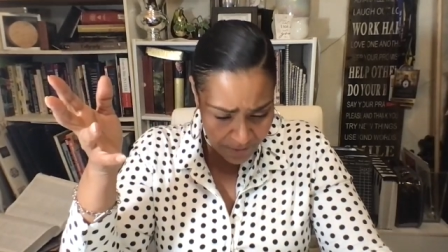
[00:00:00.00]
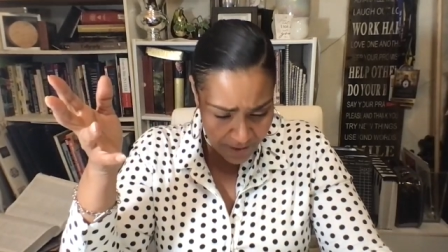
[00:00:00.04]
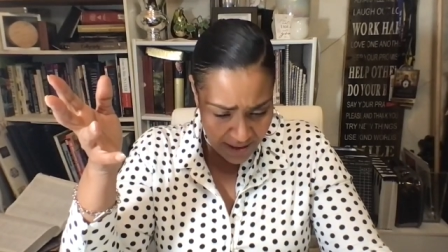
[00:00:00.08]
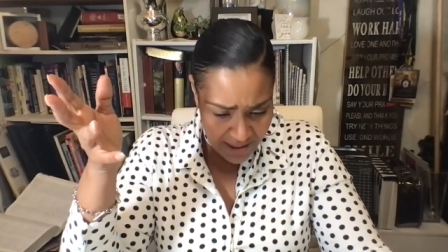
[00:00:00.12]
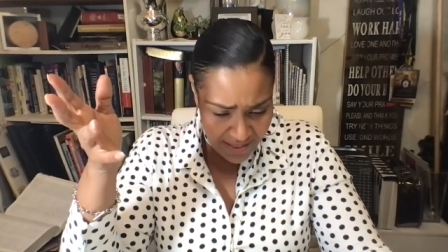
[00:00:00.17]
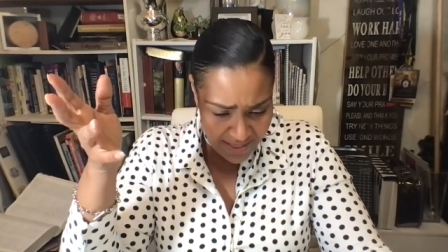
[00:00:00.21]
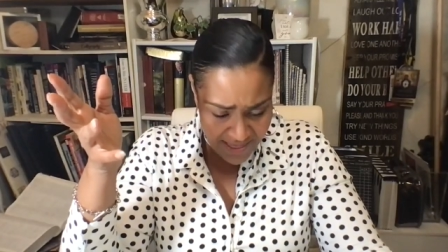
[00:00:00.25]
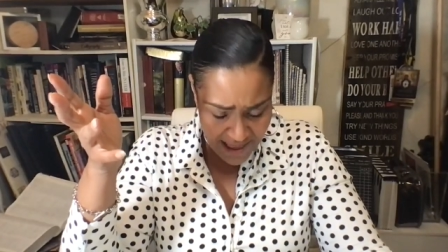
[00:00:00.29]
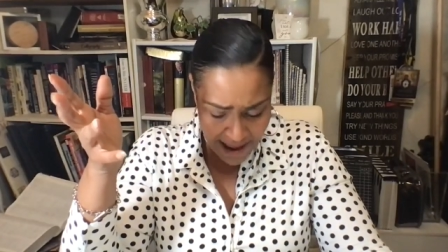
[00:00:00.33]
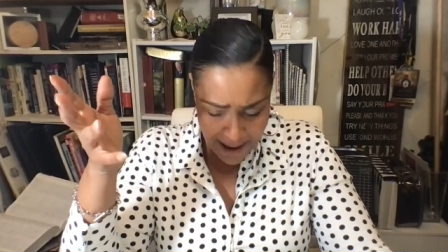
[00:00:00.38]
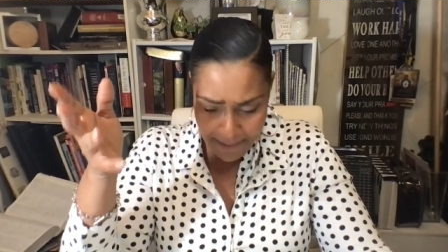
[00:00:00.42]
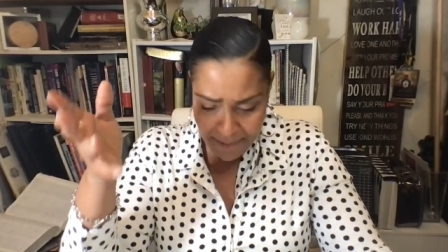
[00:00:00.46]

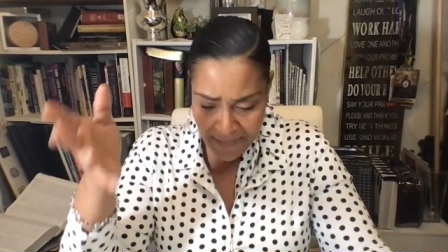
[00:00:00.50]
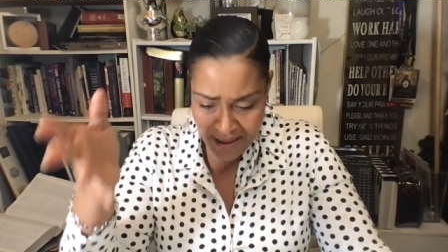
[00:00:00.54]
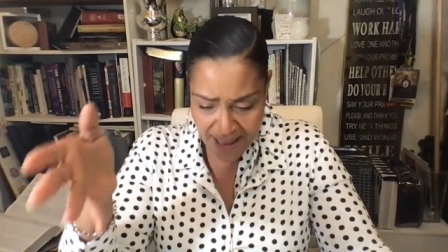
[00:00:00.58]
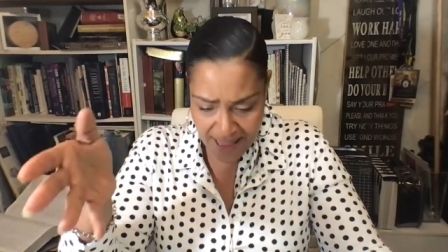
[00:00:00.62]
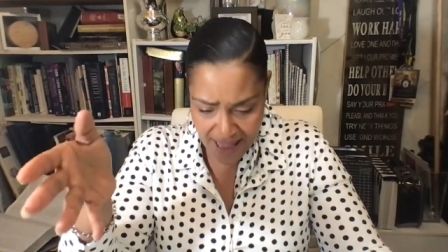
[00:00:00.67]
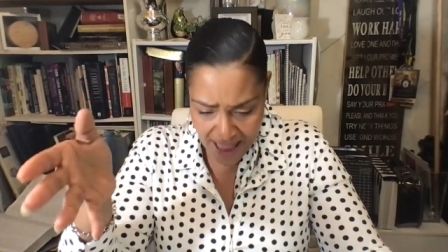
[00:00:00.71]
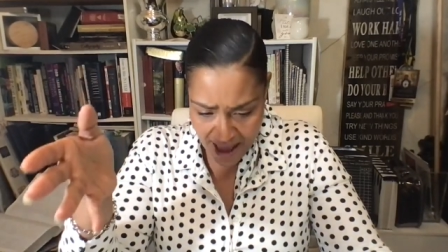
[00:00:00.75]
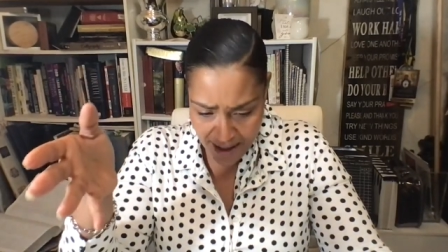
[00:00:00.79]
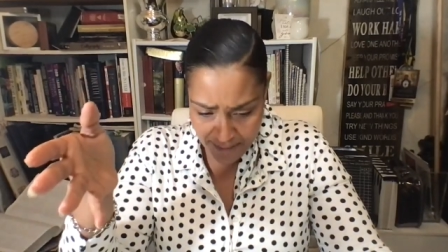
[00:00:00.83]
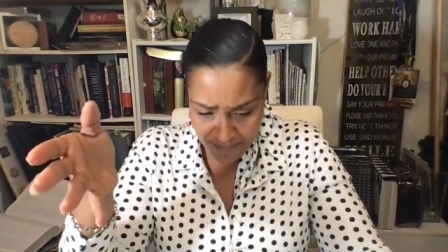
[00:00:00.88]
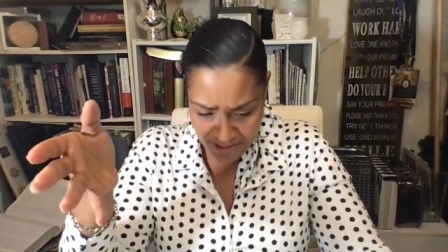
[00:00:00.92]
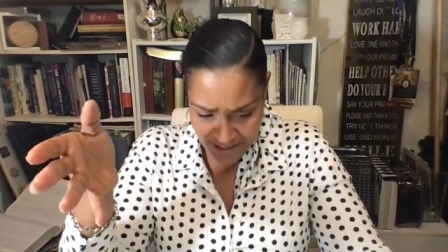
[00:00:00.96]
that may
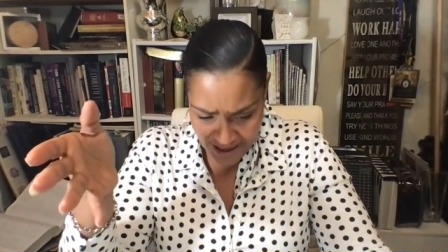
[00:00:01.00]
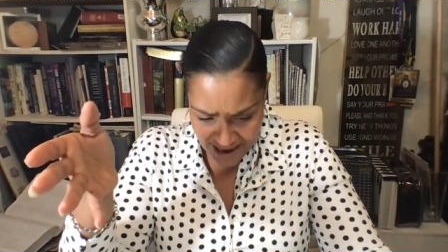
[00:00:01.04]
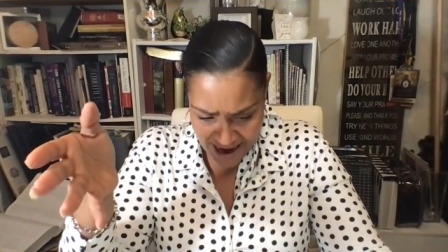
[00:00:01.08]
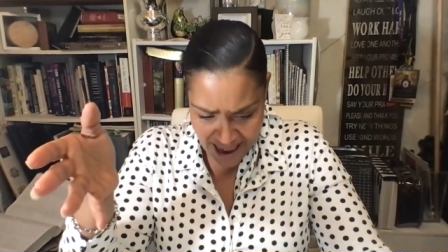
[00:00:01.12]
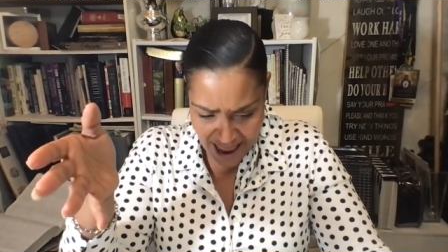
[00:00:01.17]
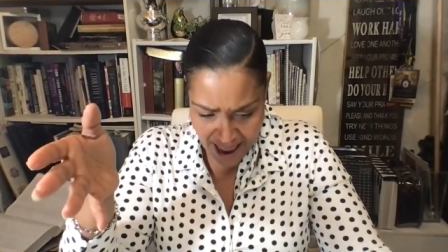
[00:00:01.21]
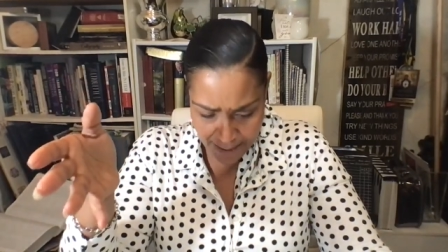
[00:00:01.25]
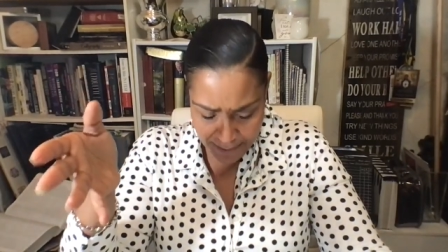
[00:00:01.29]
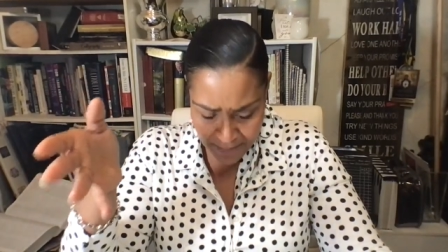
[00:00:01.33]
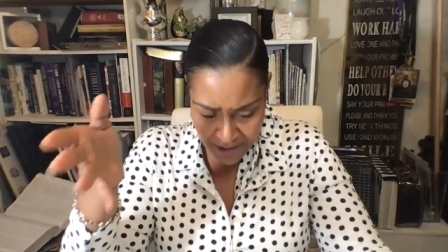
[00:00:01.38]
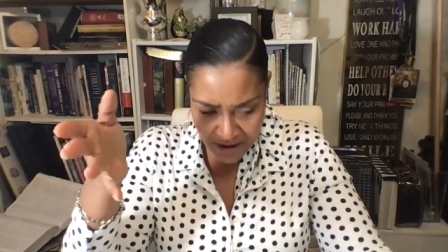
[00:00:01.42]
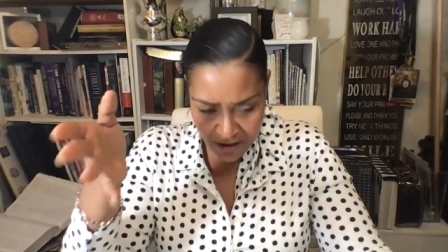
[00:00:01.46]
have that
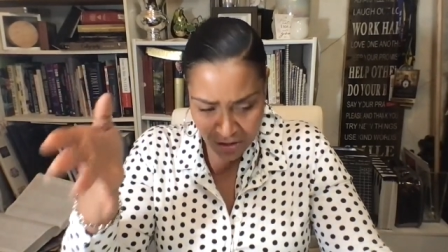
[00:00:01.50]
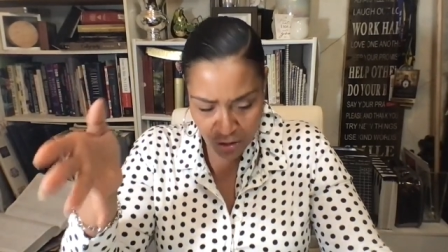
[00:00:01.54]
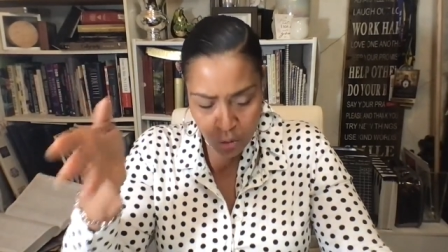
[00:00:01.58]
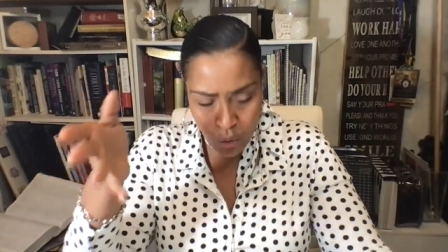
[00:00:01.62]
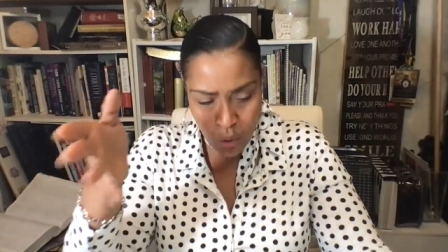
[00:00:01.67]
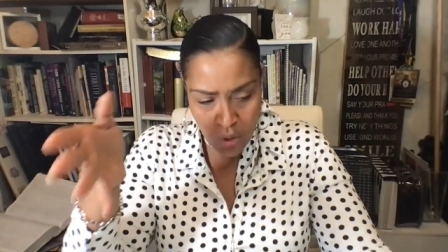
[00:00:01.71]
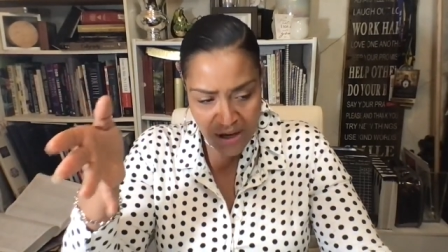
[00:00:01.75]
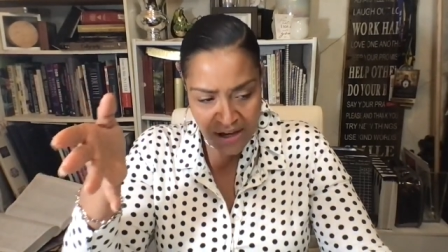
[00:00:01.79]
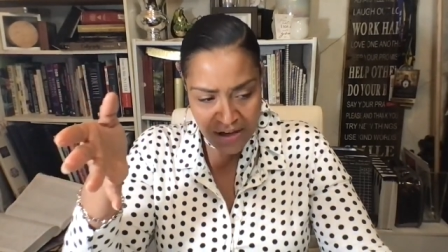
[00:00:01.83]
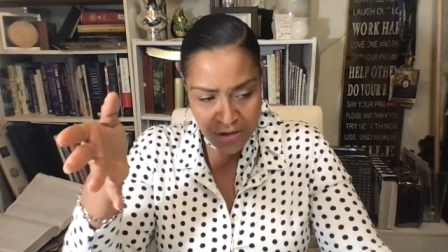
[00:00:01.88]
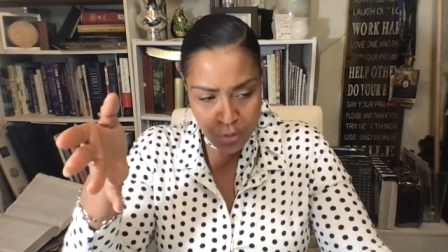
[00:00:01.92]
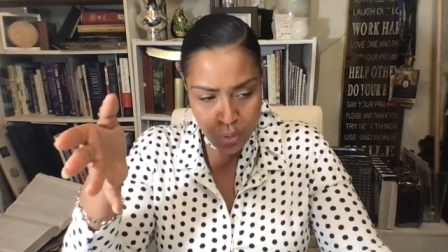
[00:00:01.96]
happened in
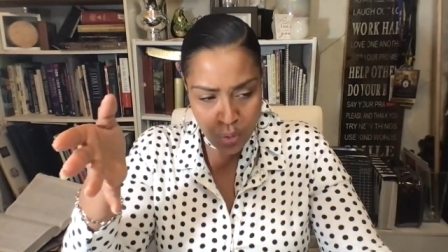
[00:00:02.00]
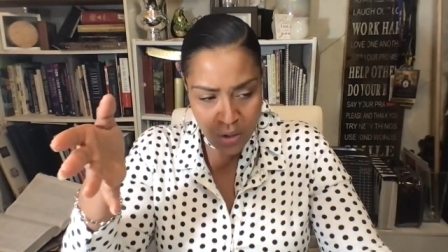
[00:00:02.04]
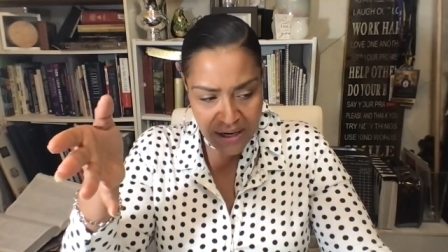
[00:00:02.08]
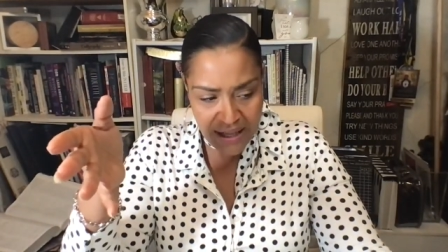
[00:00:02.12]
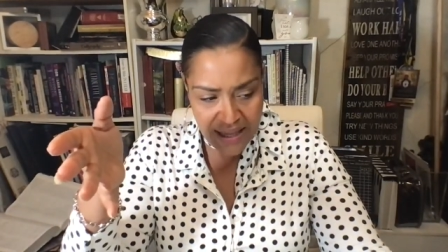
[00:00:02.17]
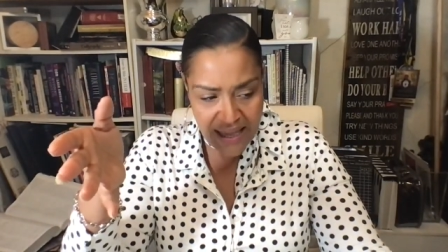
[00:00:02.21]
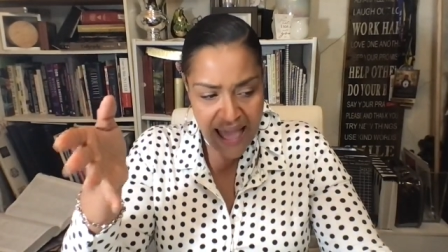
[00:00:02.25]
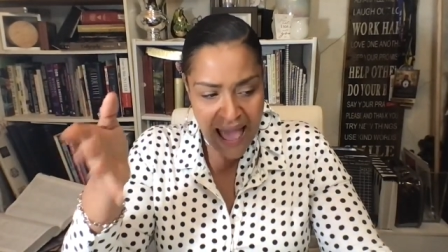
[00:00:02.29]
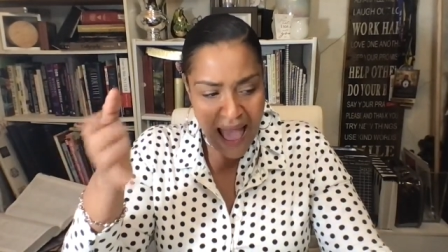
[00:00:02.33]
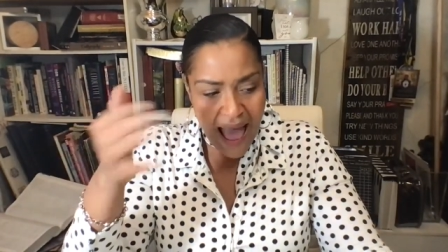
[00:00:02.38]
2020.